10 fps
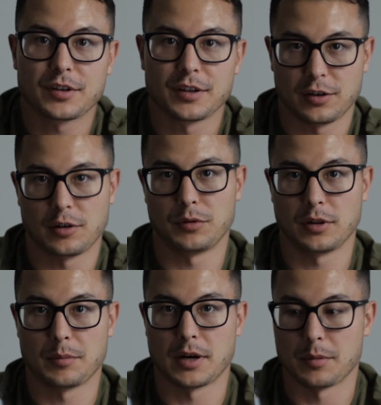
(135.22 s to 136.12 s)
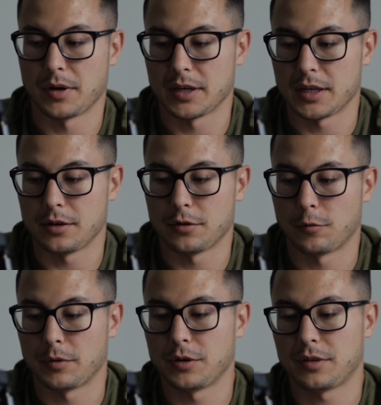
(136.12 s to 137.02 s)
a considerable amount of money. You
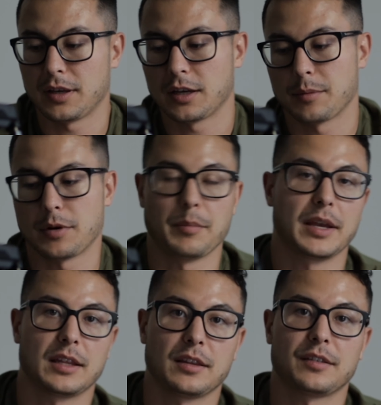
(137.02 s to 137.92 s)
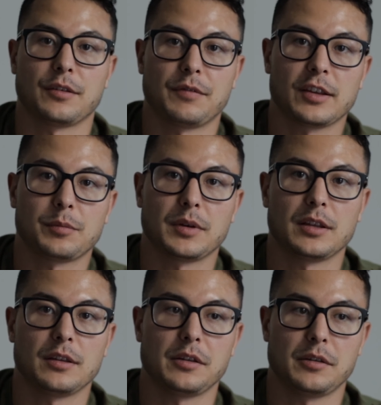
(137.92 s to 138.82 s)
know, when you're thinking about making this
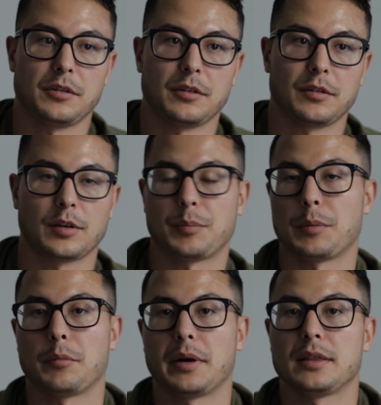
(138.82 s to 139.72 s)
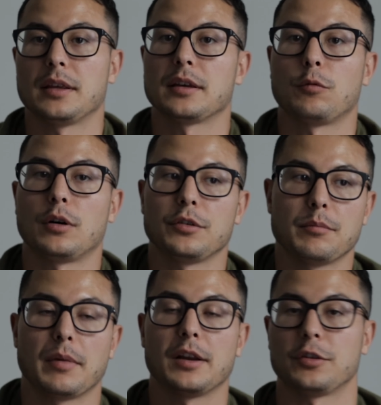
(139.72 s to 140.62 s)
investment, some people might think, well, you
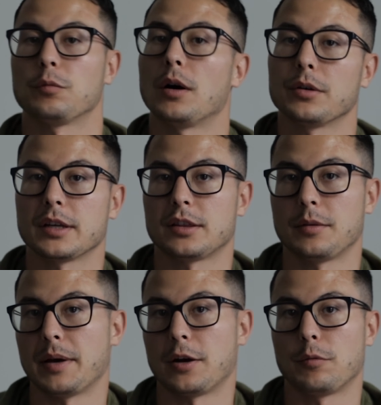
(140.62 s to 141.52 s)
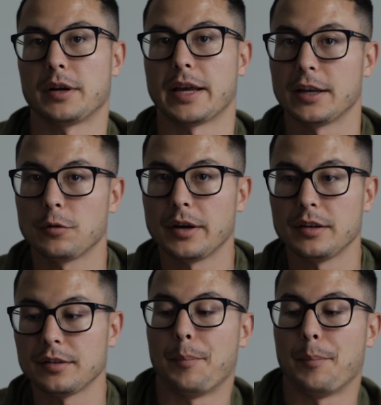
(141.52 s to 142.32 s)
might as well get the better one anyways.